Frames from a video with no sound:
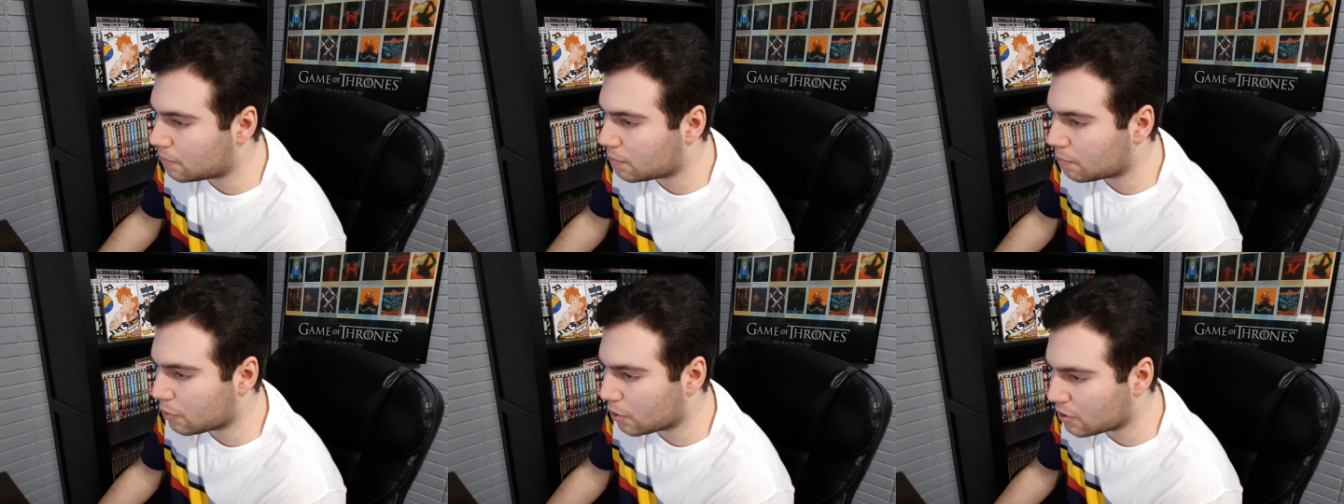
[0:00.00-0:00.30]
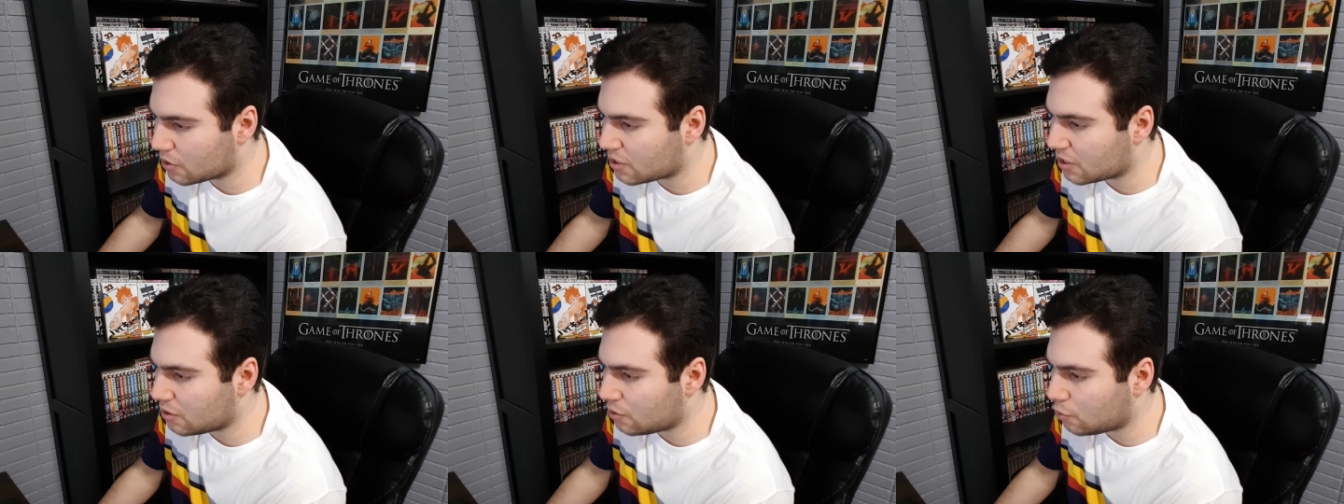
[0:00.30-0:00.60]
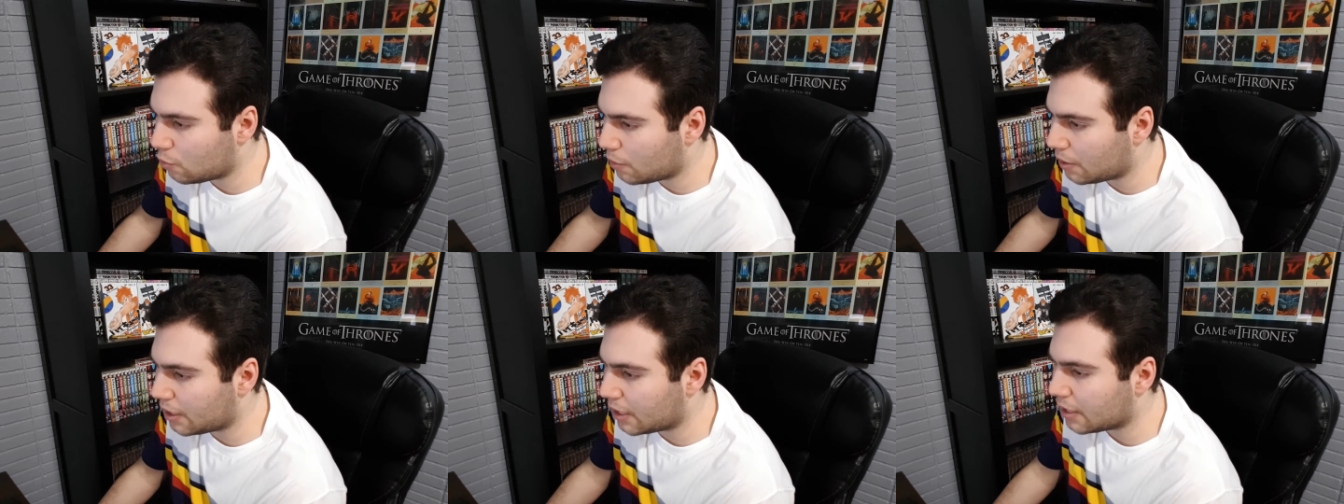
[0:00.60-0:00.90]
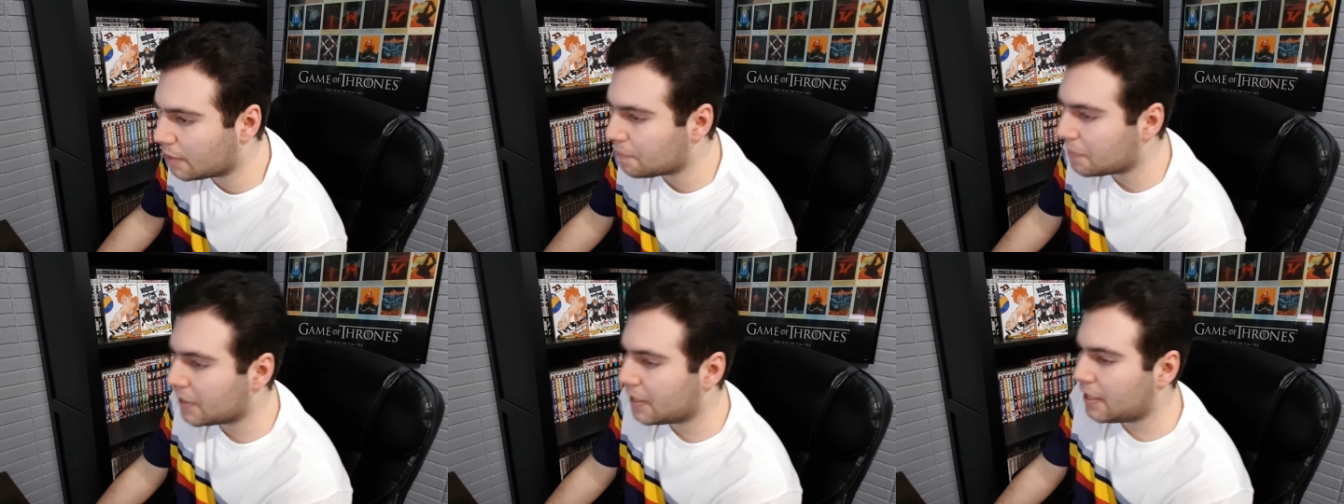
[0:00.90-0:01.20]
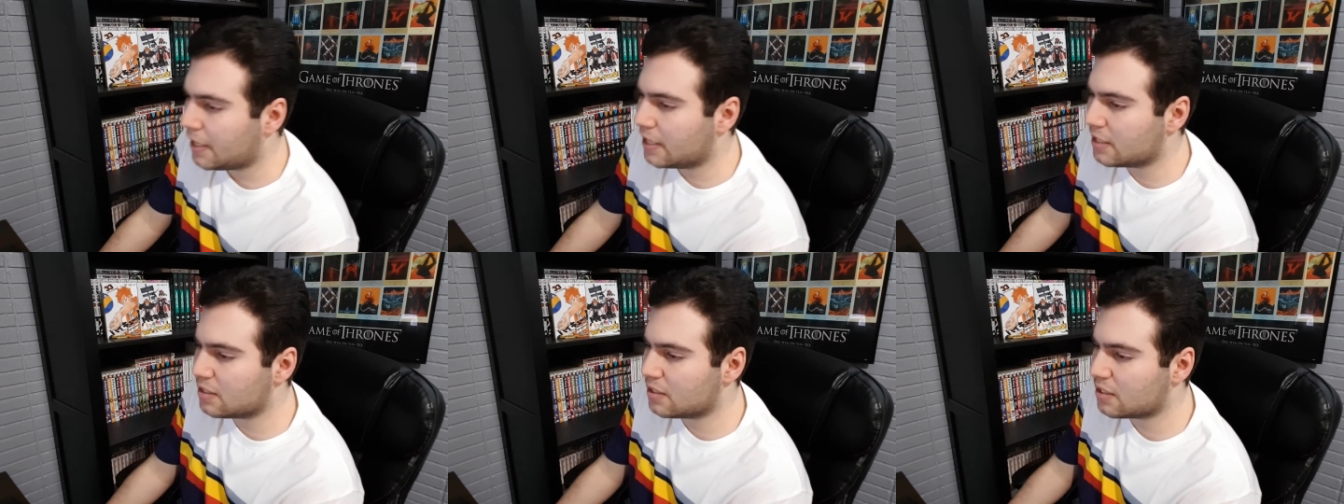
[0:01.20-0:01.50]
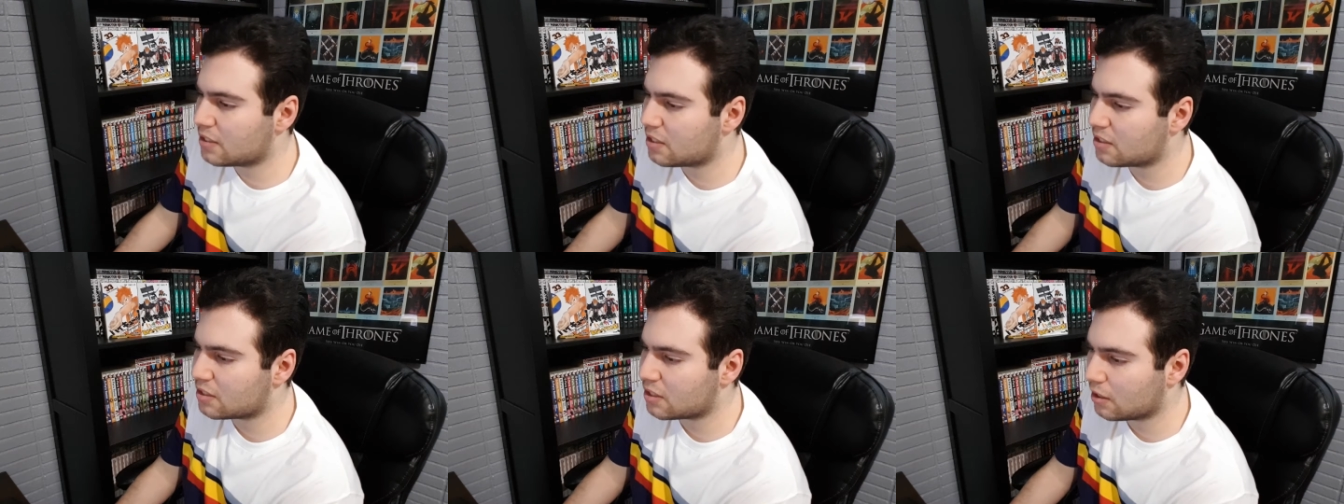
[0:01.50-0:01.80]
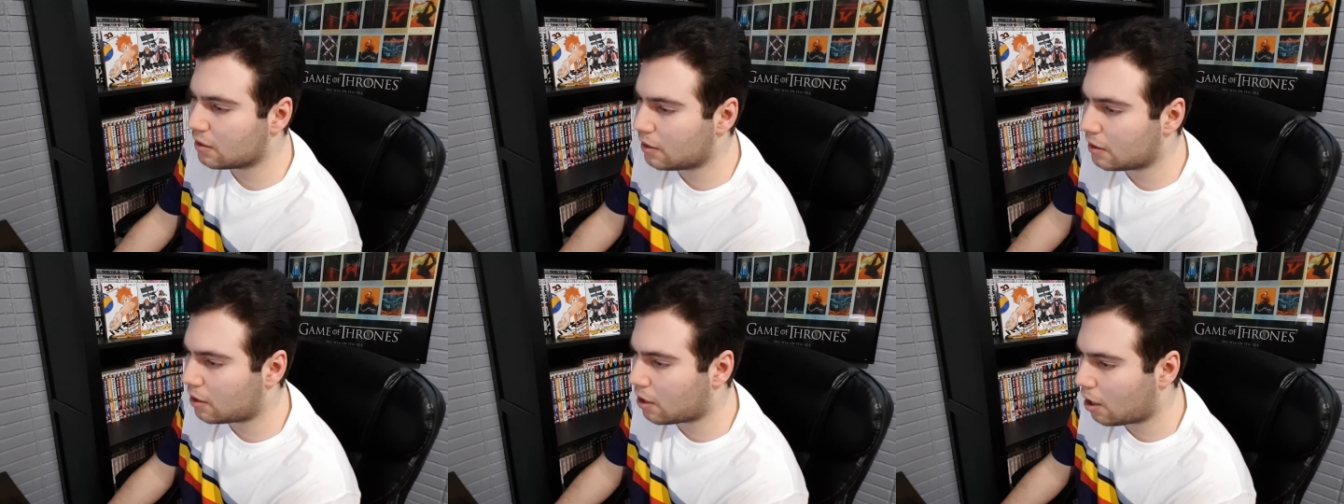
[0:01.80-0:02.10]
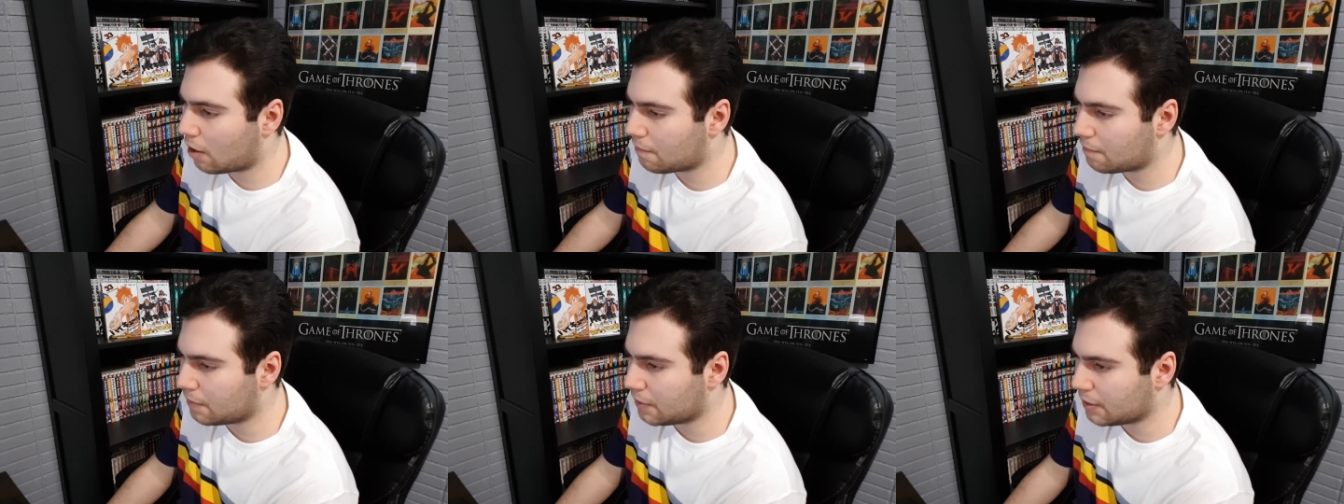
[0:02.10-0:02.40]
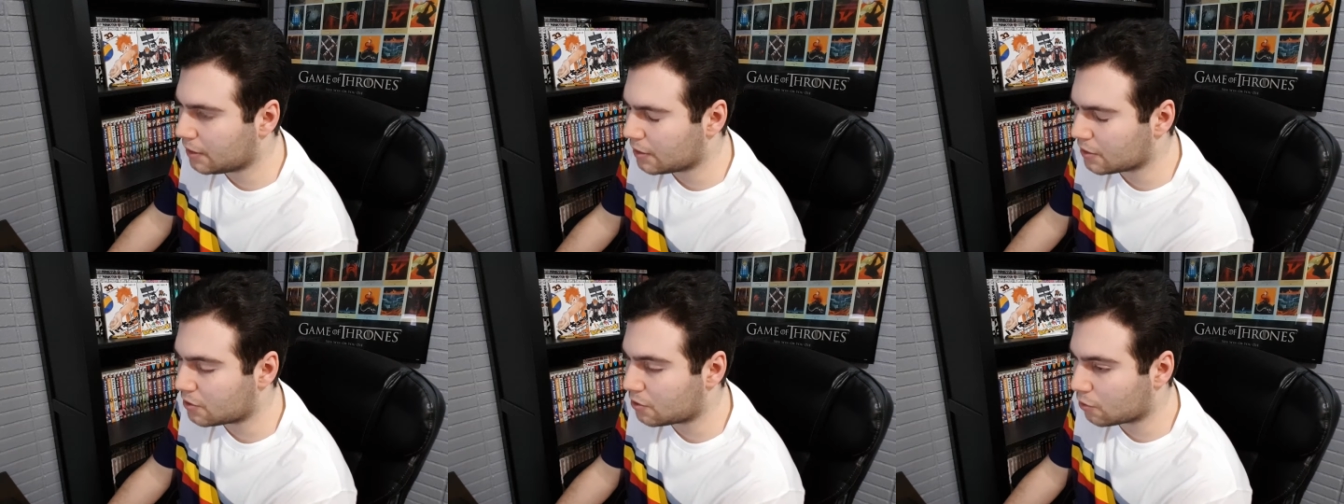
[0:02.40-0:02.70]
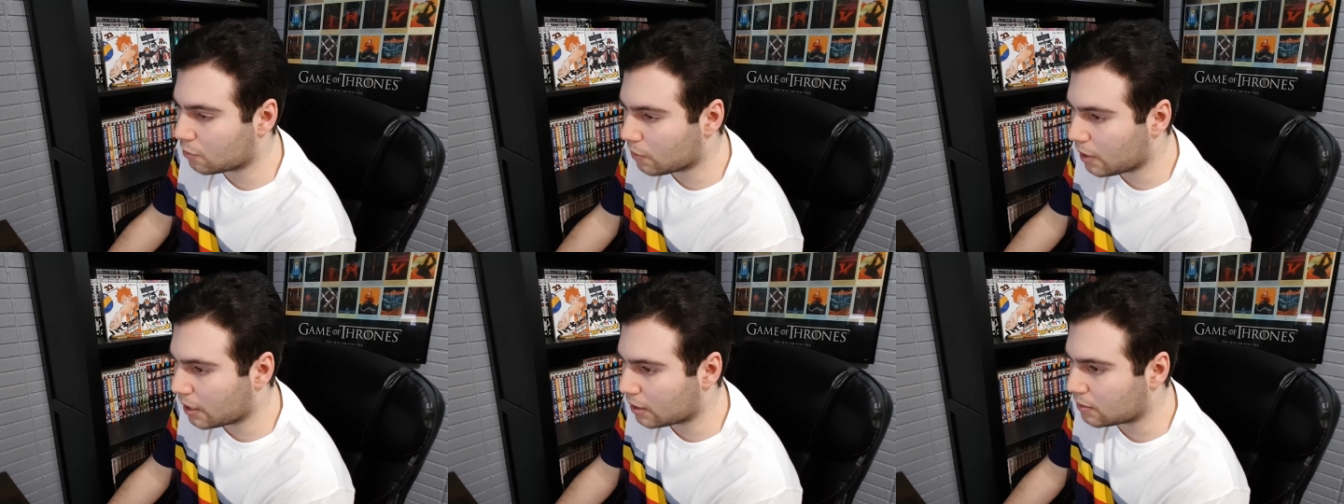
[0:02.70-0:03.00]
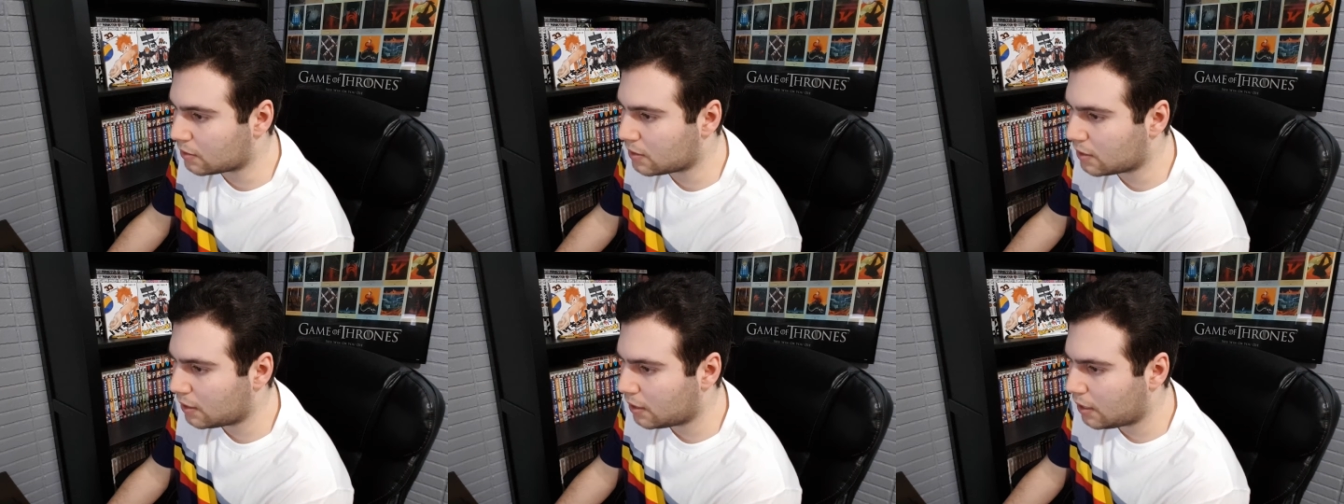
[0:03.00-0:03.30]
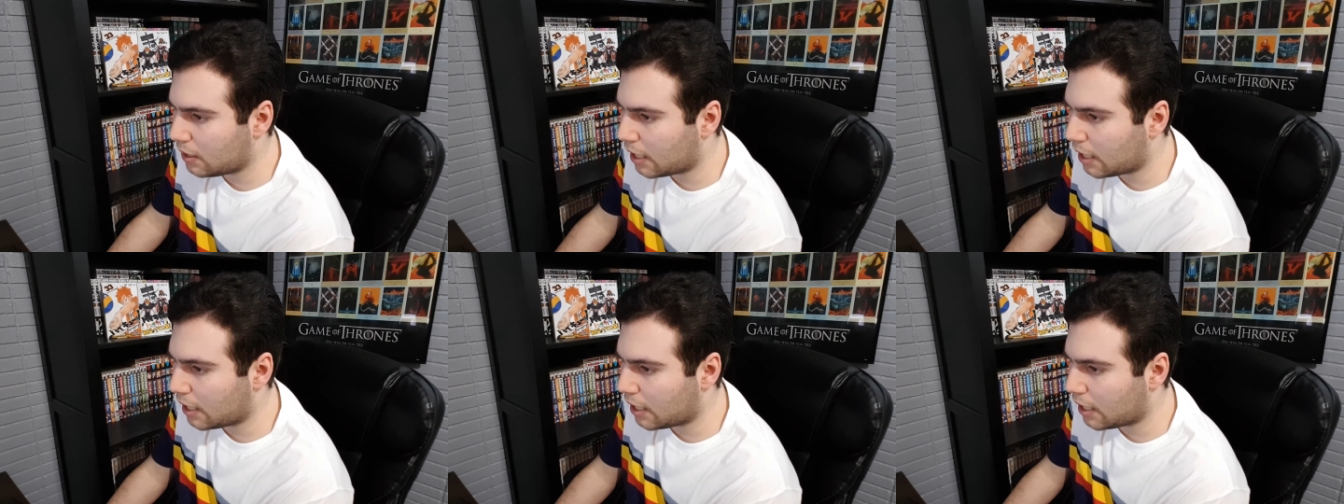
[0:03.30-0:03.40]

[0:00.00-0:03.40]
person doing it isn't necessarily confident it's correct.